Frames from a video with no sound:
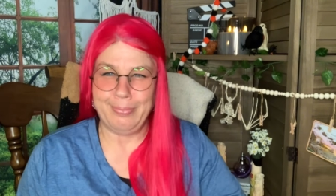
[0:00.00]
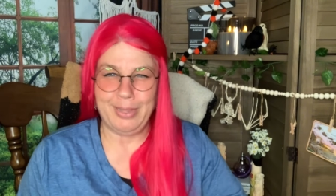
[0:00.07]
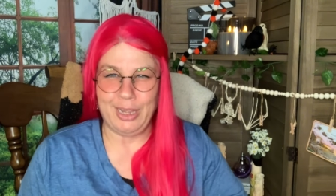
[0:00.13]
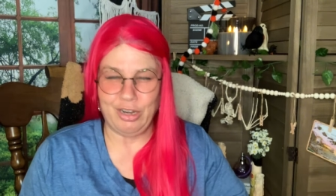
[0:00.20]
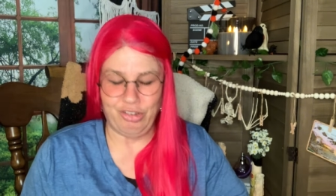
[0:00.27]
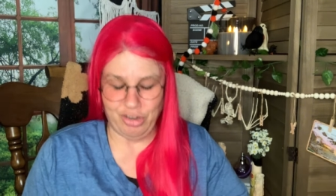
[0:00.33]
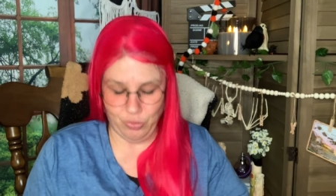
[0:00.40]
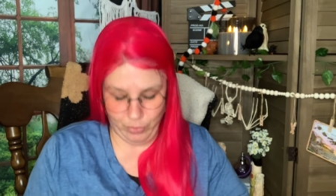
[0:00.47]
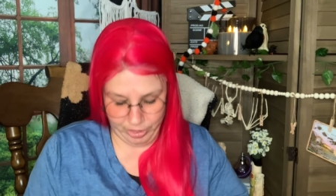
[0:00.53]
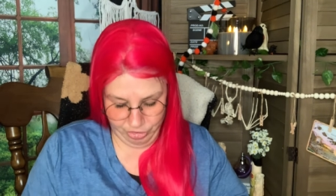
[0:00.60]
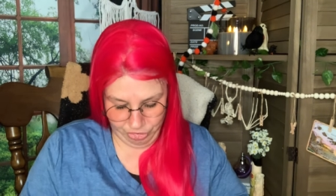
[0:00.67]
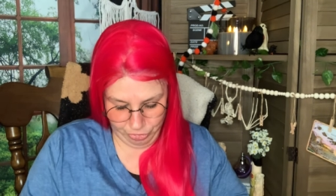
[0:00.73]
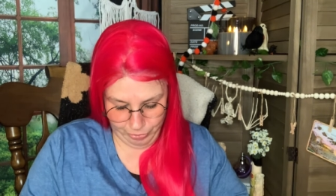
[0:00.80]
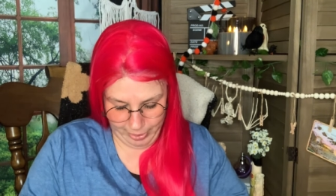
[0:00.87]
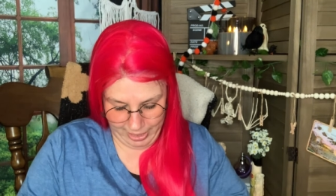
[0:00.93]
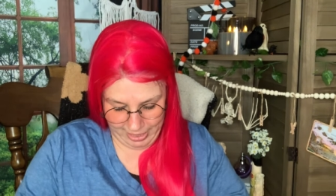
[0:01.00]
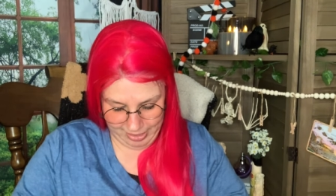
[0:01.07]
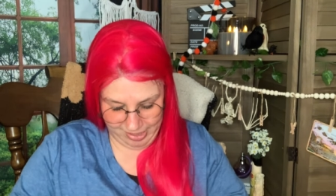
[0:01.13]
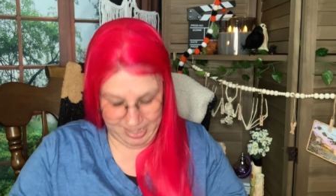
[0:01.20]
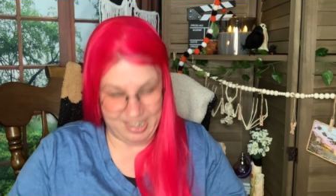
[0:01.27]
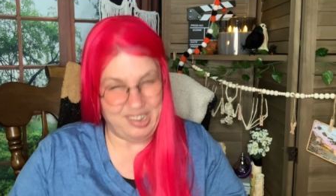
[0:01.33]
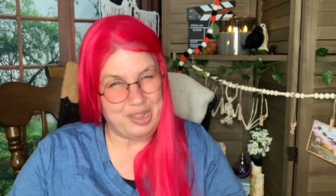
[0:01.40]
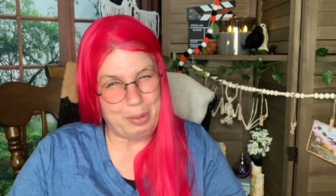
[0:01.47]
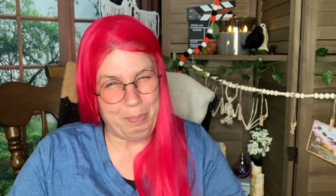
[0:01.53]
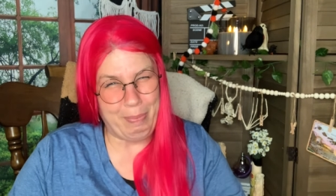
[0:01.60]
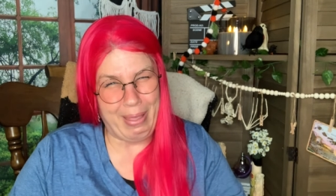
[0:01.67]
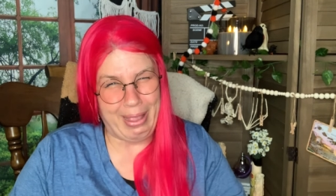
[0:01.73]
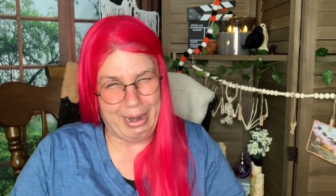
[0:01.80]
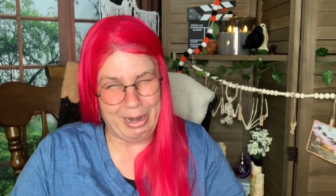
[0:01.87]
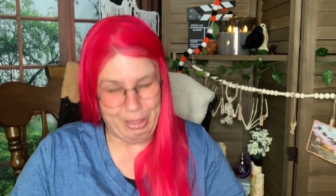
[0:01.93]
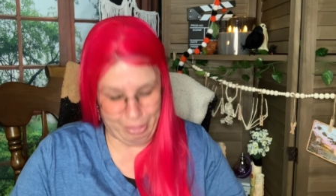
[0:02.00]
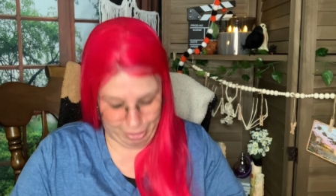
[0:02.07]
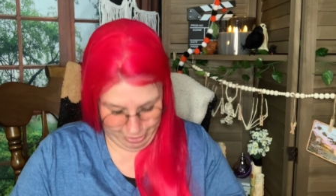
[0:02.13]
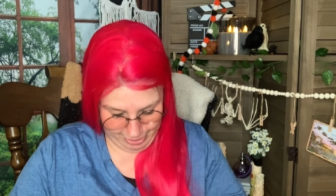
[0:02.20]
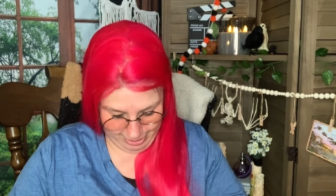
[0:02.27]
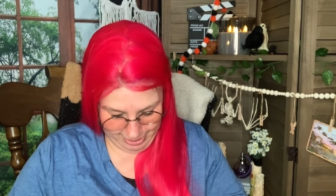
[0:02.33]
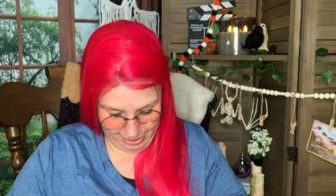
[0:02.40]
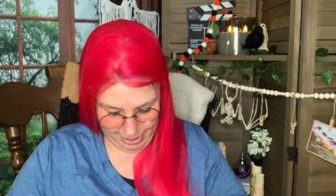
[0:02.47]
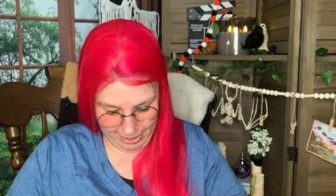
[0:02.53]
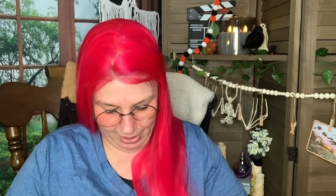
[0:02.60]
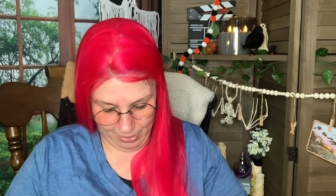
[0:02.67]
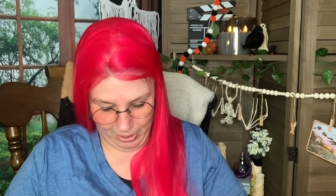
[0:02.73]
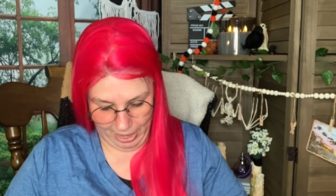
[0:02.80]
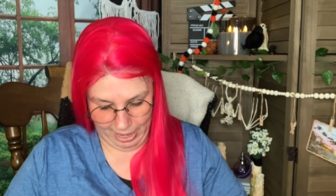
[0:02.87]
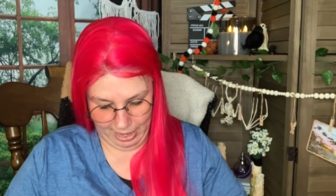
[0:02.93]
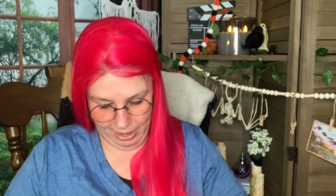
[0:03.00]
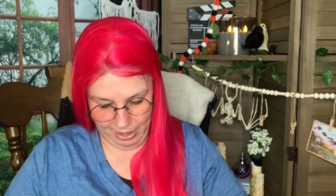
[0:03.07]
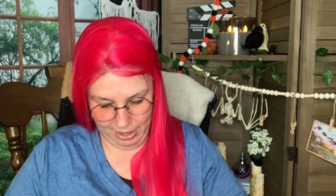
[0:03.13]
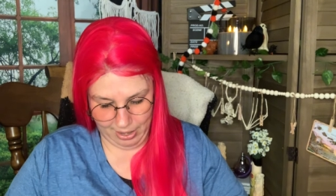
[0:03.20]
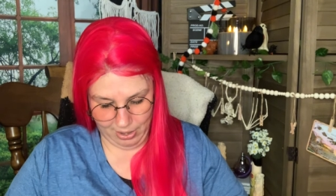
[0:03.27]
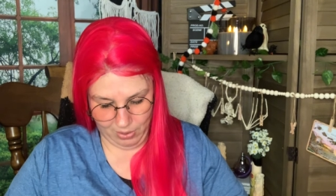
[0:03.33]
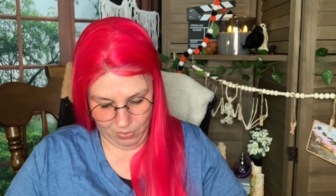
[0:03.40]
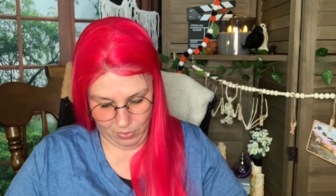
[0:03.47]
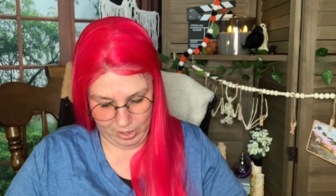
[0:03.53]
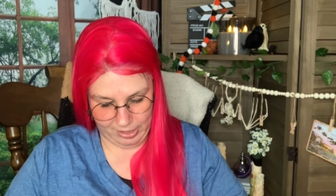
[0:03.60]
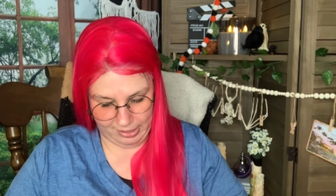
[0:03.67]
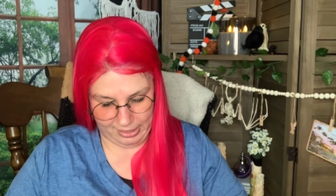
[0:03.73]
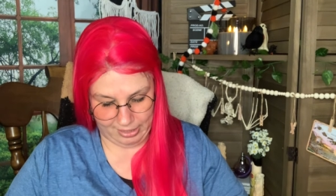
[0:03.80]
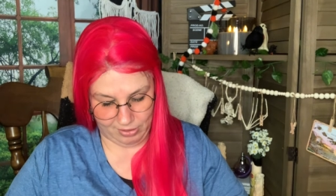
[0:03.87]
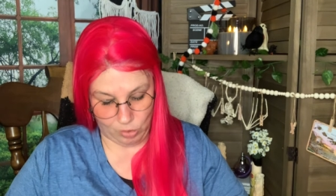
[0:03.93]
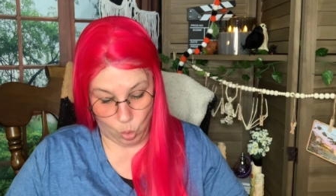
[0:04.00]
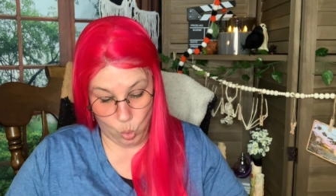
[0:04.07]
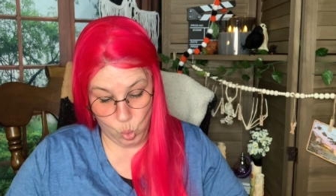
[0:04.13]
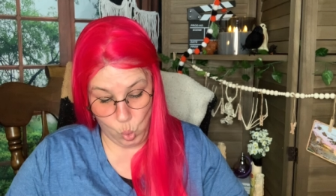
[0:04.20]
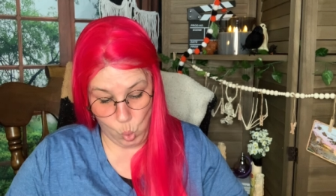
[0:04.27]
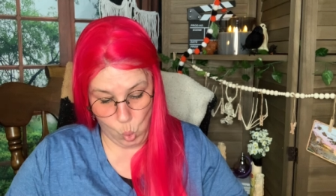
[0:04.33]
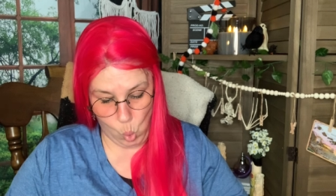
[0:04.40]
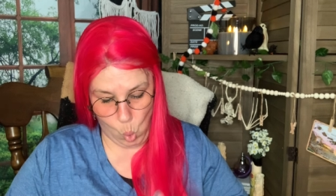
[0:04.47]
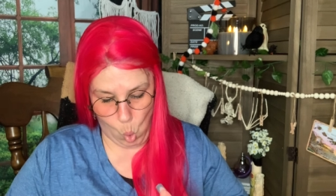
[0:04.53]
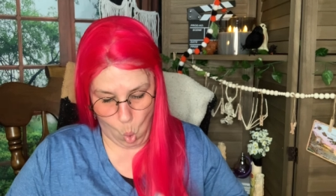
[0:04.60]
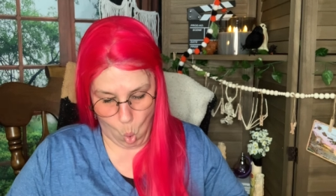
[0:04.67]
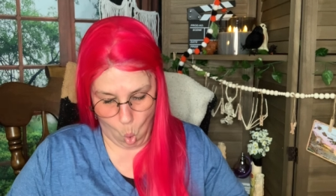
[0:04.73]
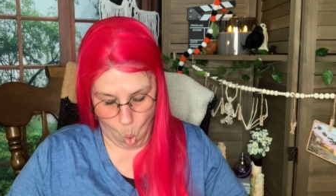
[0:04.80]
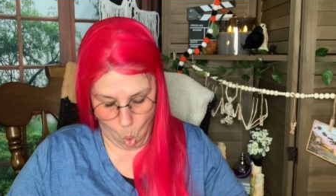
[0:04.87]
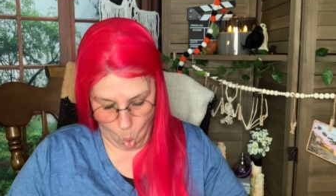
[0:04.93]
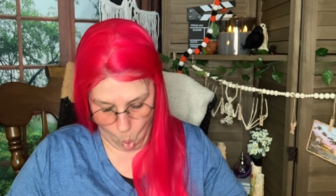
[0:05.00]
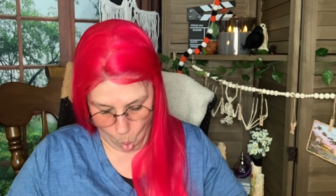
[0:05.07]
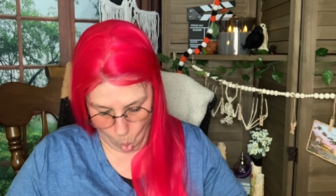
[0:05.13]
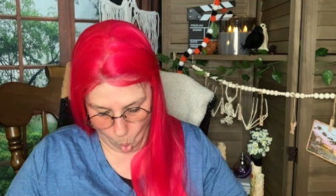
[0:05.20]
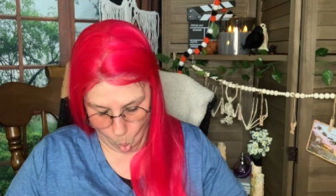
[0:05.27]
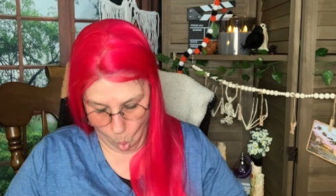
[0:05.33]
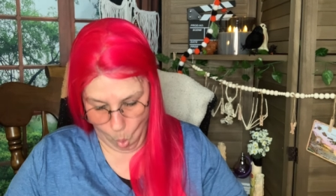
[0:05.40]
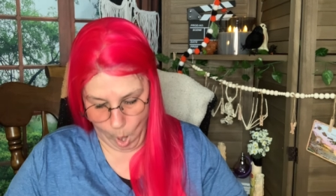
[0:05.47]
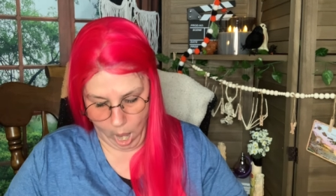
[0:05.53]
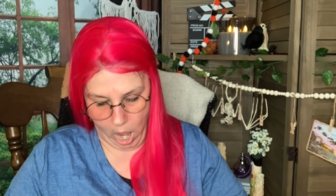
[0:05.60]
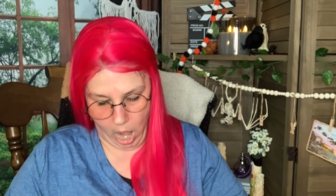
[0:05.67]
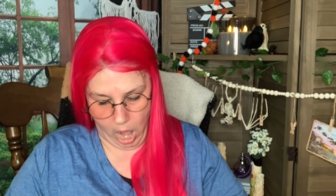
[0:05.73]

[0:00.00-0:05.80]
Kitchen witchery, 'tis the month. Okay. What is this? Ooh.